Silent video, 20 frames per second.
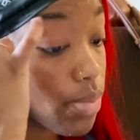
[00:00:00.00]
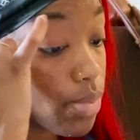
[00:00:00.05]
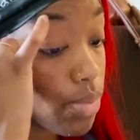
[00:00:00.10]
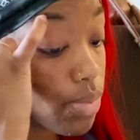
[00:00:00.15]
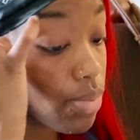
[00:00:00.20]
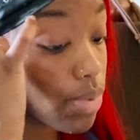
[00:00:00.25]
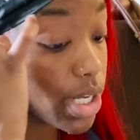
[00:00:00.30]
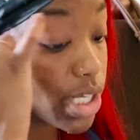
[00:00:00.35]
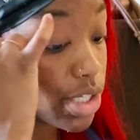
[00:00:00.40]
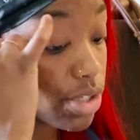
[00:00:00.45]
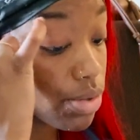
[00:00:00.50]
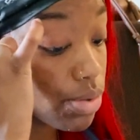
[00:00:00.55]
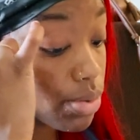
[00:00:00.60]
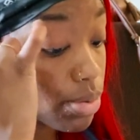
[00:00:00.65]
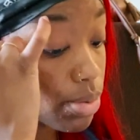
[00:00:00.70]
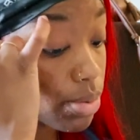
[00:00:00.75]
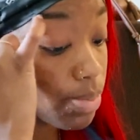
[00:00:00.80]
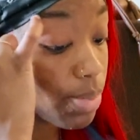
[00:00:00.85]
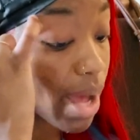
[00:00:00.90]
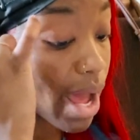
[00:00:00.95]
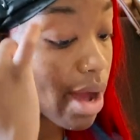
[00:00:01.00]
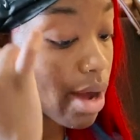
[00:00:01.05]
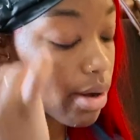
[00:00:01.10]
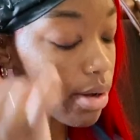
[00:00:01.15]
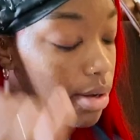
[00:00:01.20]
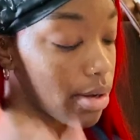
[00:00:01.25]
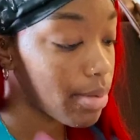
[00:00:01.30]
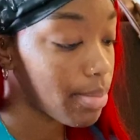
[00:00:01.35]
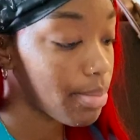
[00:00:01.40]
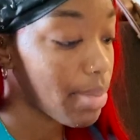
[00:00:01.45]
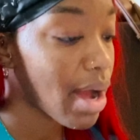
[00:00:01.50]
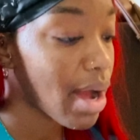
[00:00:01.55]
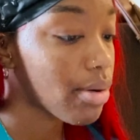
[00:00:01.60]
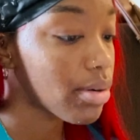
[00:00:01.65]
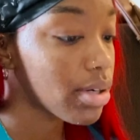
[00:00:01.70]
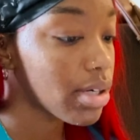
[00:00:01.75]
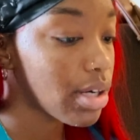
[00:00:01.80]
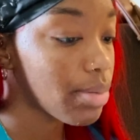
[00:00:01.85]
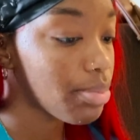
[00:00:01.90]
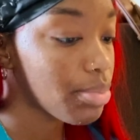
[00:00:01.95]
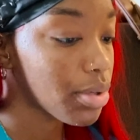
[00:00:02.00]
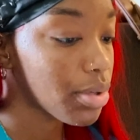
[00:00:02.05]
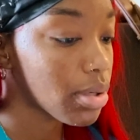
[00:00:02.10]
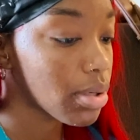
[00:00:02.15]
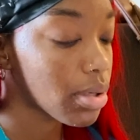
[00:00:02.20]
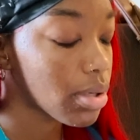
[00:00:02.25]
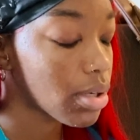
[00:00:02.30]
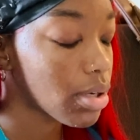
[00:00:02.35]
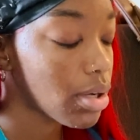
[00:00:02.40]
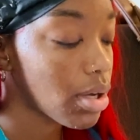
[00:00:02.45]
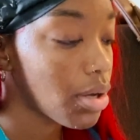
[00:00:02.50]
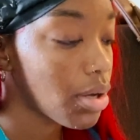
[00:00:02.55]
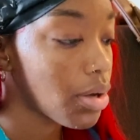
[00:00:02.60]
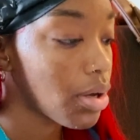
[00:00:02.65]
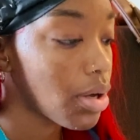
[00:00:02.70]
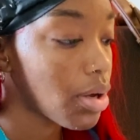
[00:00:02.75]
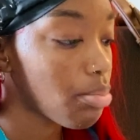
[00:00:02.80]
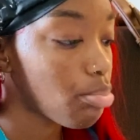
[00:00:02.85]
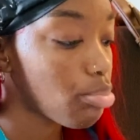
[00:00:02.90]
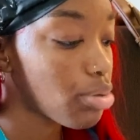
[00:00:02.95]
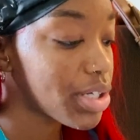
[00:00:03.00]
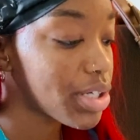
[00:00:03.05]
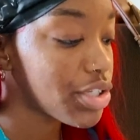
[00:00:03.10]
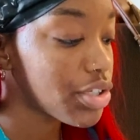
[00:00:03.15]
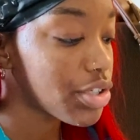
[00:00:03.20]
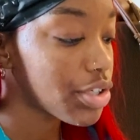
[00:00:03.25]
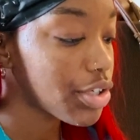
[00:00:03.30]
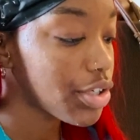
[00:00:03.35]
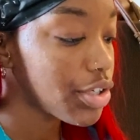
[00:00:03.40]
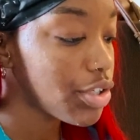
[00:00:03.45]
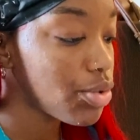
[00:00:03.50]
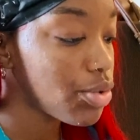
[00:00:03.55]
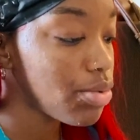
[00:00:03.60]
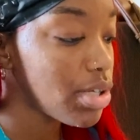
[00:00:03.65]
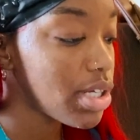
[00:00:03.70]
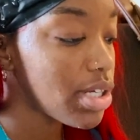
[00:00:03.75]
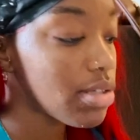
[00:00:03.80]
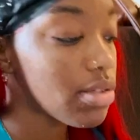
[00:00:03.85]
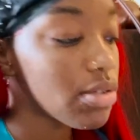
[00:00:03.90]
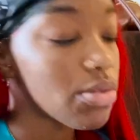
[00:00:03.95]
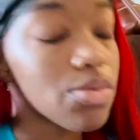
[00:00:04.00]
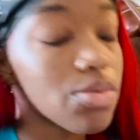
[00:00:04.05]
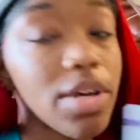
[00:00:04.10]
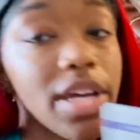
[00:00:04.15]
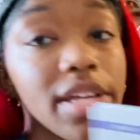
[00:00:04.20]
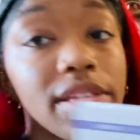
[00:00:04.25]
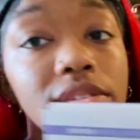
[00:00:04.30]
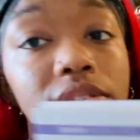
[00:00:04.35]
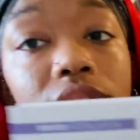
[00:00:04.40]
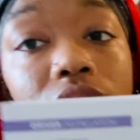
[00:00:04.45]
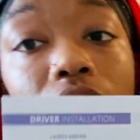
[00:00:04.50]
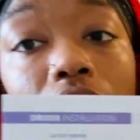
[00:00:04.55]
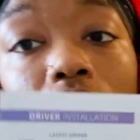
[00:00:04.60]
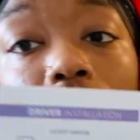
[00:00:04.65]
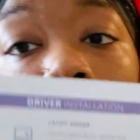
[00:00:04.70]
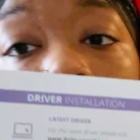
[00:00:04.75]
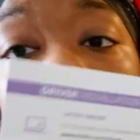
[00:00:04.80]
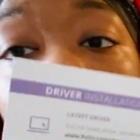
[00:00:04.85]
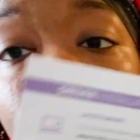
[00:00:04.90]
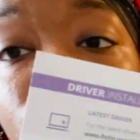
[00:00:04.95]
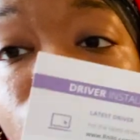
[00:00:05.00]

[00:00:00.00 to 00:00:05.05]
when you power up your printer, you need to install the